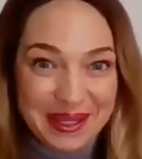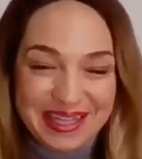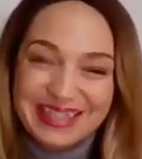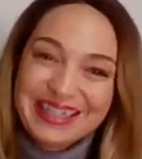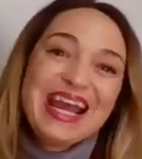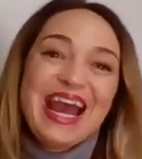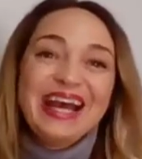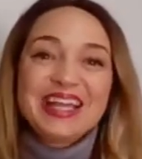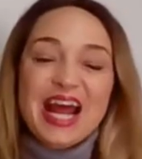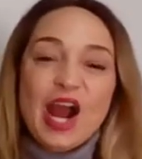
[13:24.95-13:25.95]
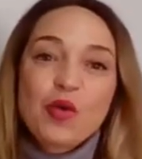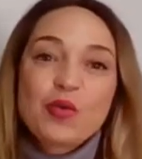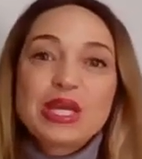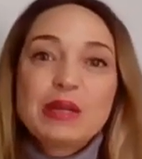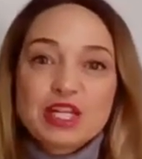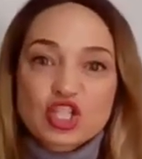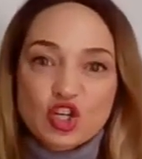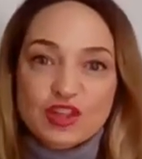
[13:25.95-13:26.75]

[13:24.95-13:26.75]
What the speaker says: And then how are we going to make sure